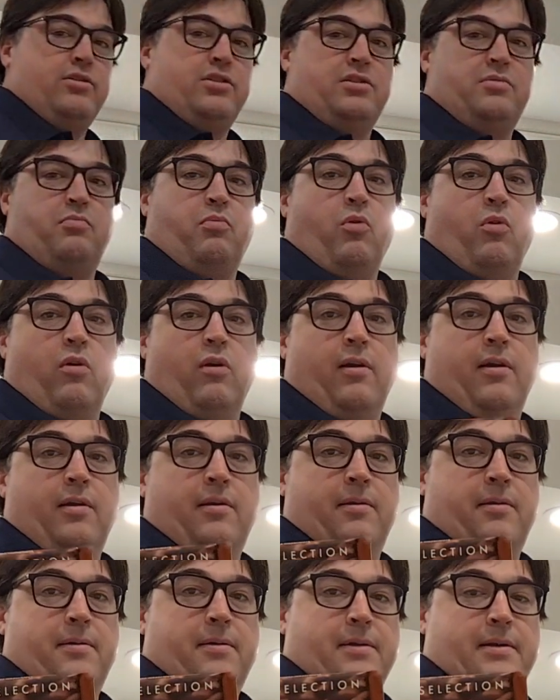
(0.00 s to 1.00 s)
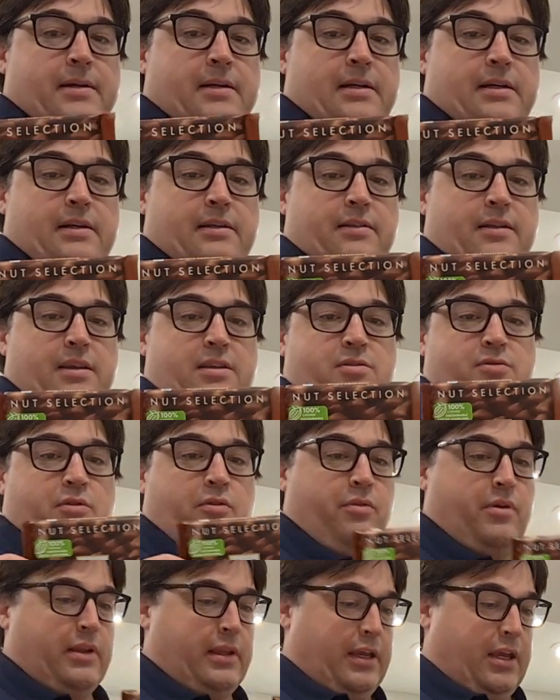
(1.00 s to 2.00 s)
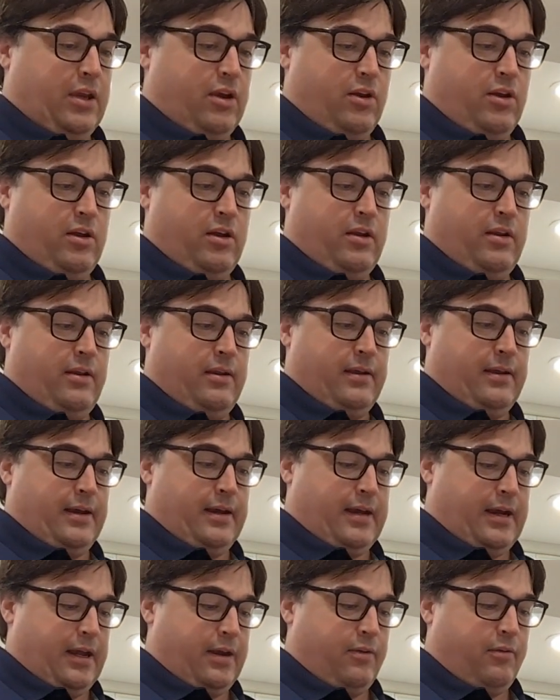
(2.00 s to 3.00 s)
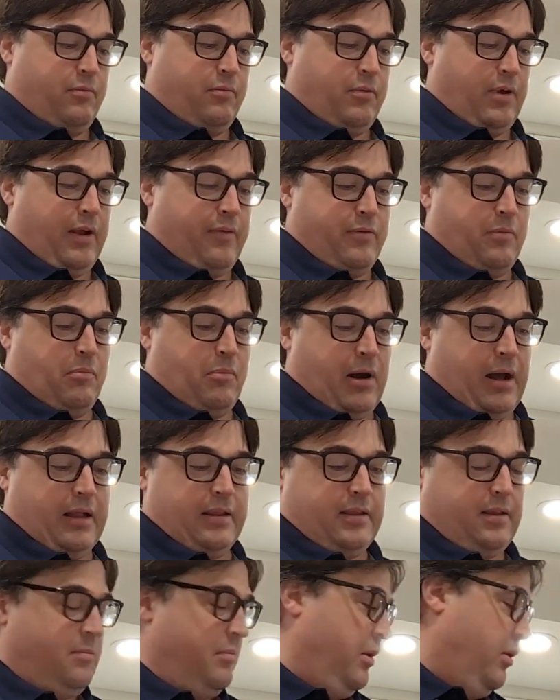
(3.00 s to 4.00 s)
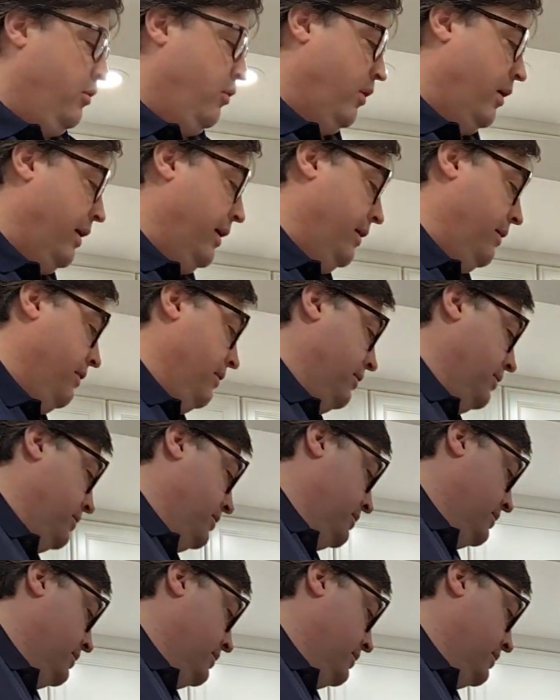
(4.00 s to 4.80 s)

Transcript: Sport. These were really good. I haven't bought them in a while.